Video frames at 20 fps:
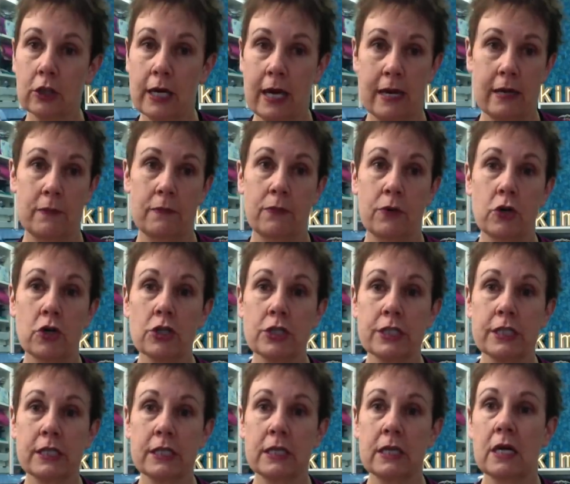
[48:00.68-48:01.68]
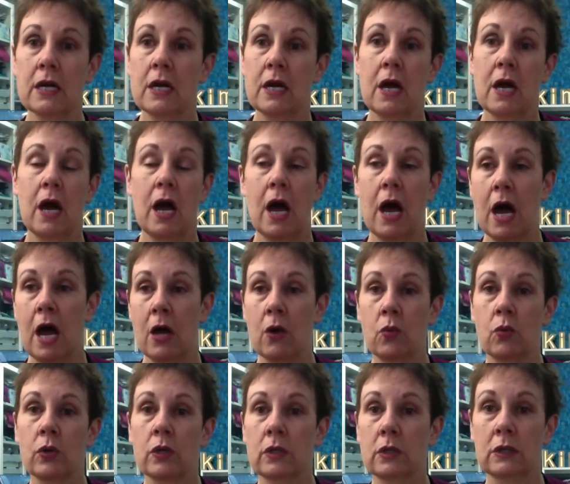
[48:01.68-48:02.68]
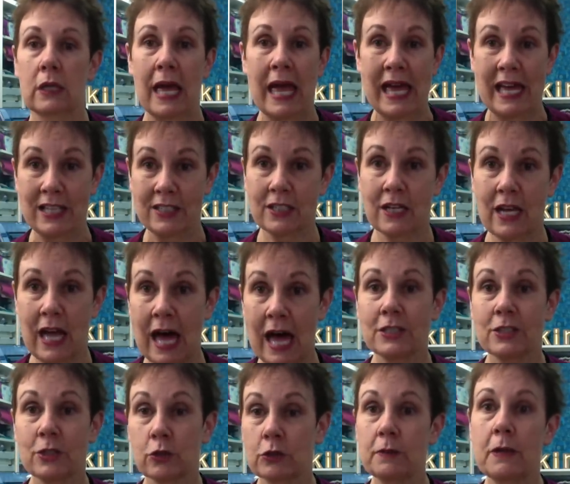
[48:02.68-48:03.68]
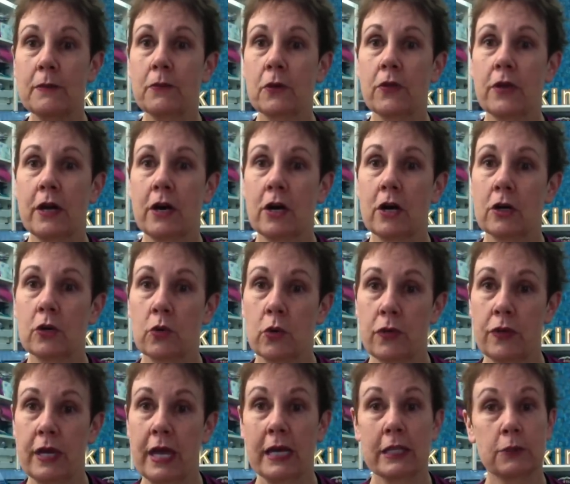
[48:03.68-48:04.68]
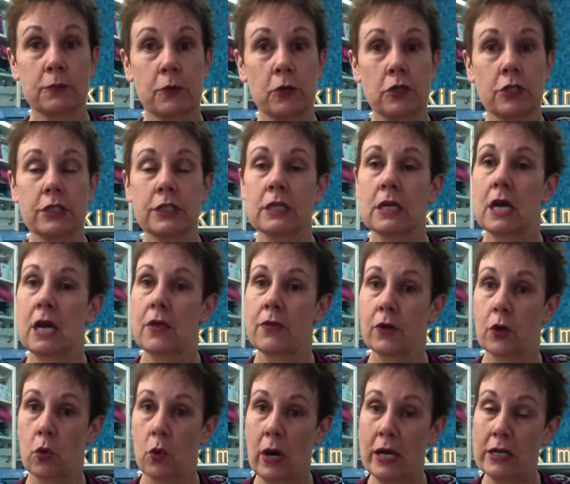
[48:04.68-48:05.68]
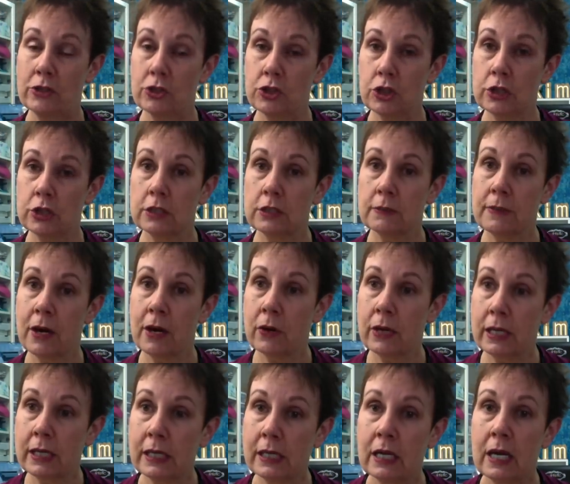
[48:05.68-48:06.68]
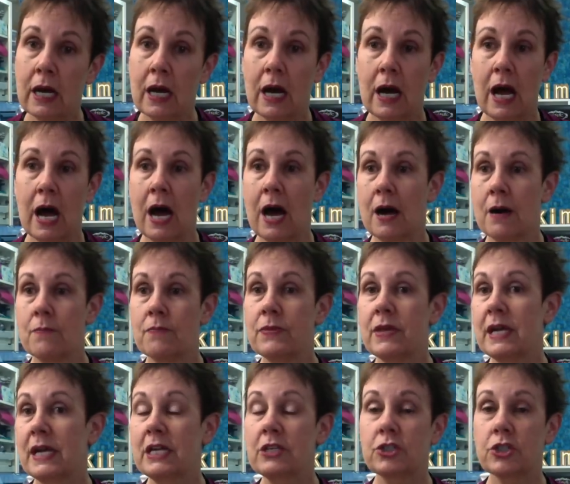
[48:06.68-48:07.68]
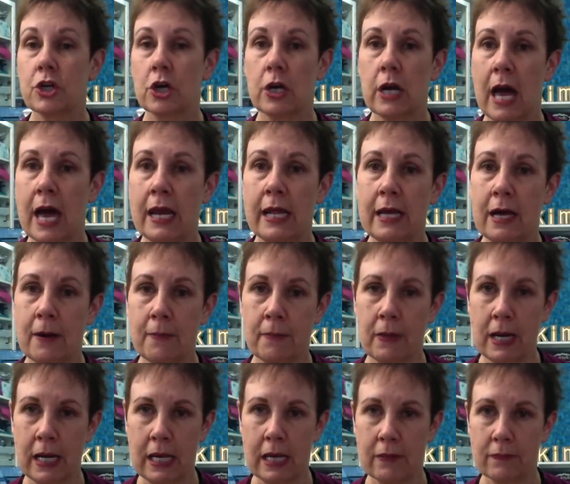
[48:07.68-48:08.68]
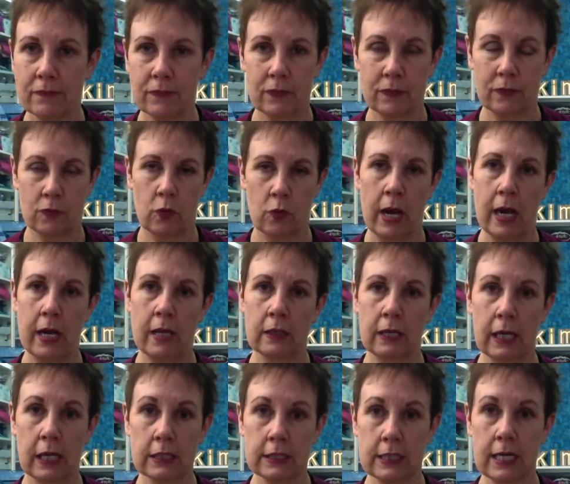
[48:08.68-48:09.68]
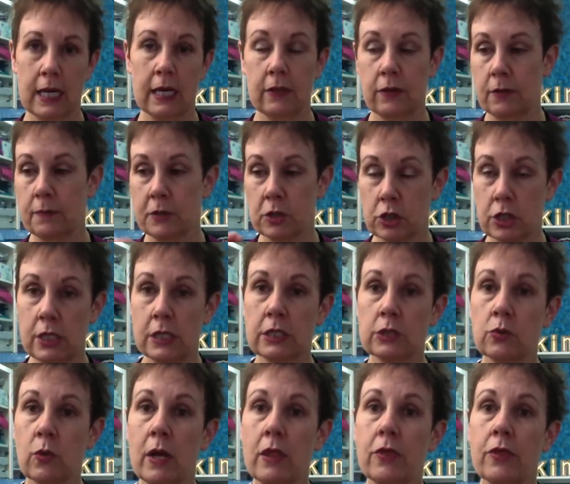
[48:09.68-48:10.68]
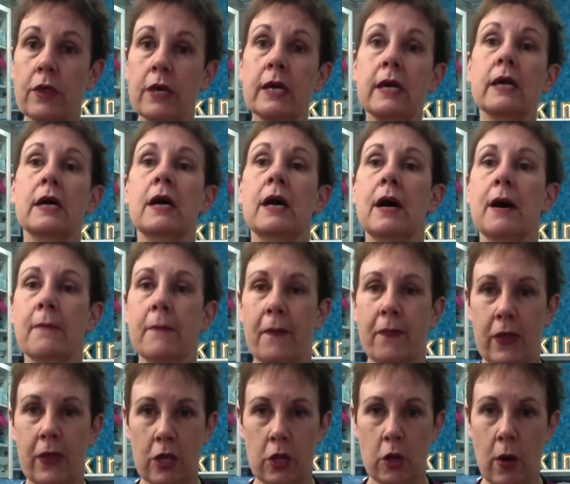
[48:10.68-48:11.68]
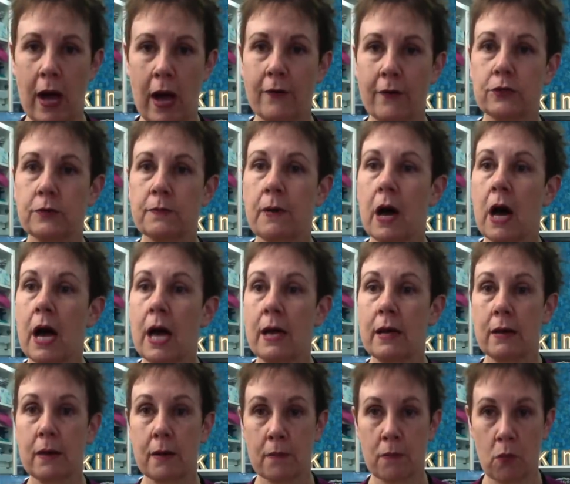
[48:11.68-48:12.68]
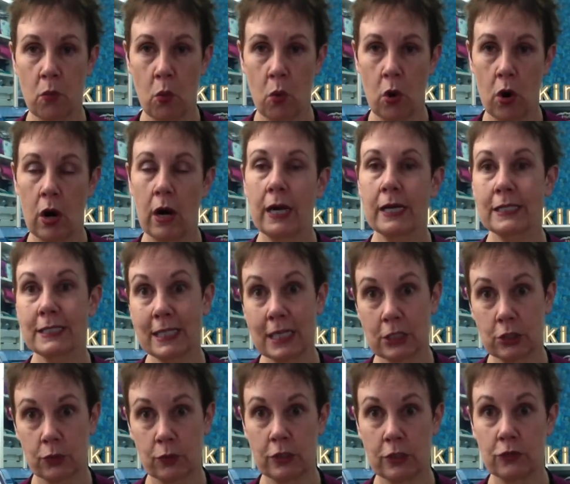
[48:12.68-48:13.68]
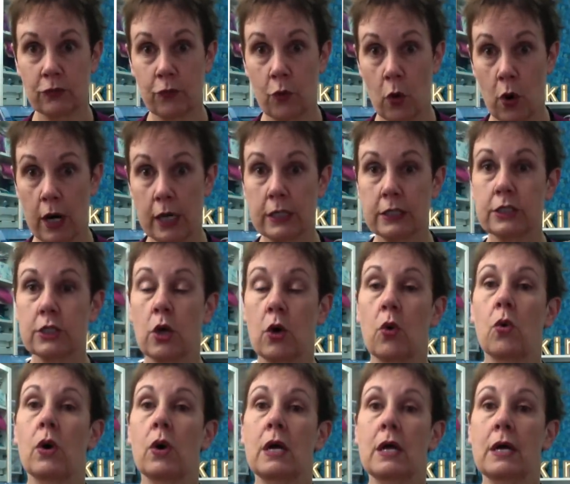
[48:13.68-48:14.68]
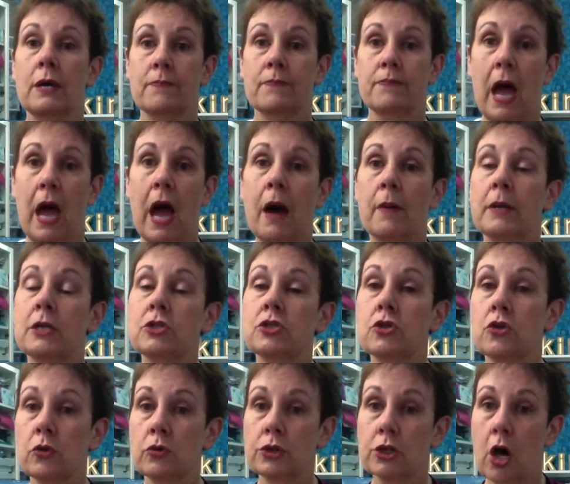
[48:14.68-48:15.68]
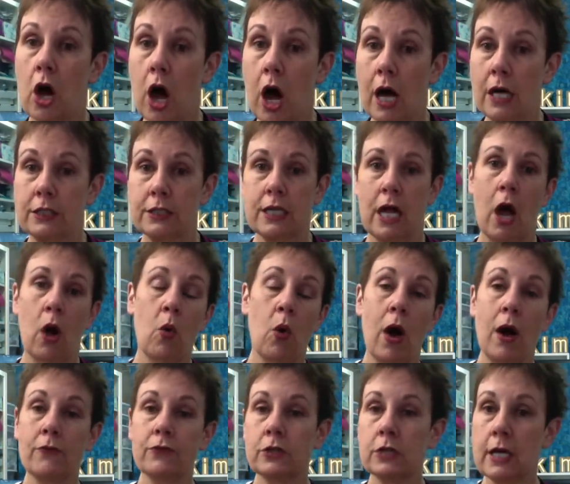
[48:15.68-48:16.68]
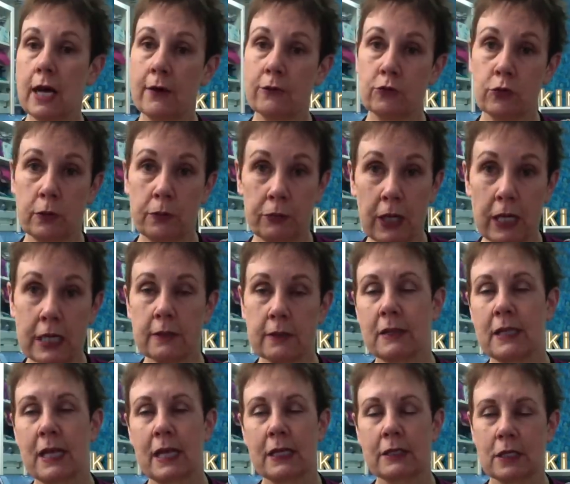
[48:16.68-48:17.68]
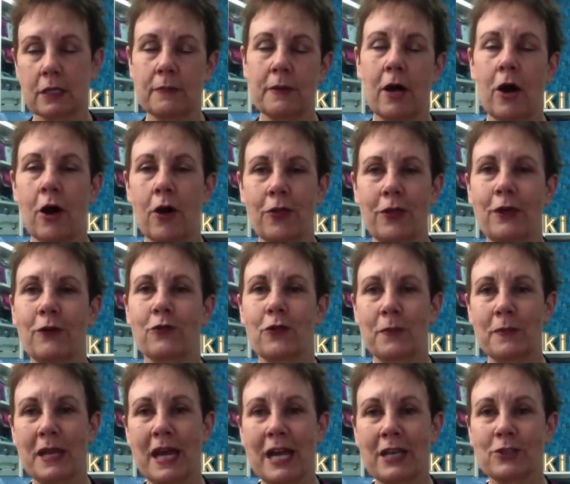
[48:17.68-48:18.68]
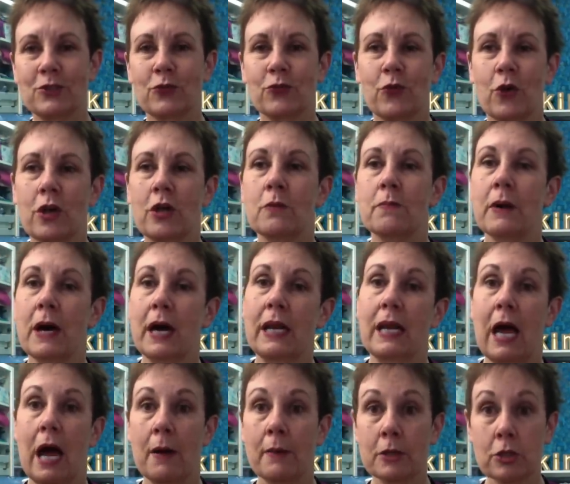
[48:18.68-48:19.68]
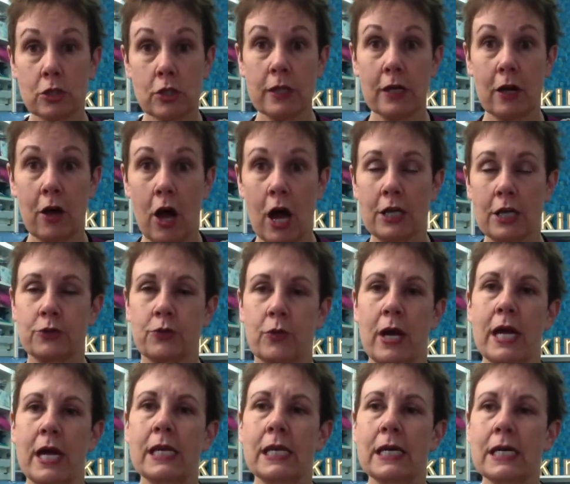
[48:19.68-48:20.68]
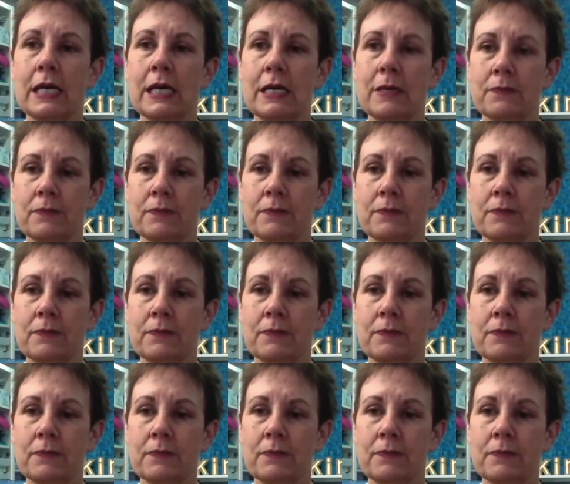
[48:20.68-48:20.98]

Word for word: a look at it in person. I will ask ask those people there who are the experts the questions about it. Um, then I start adding up money, right? Like I said, the machine is one thing but then you have to buy more accessories for it. So, how much do those cost? How often do you have to replace them? And that's going to be a hard thing for them to answer for you, but how much do they cost, right?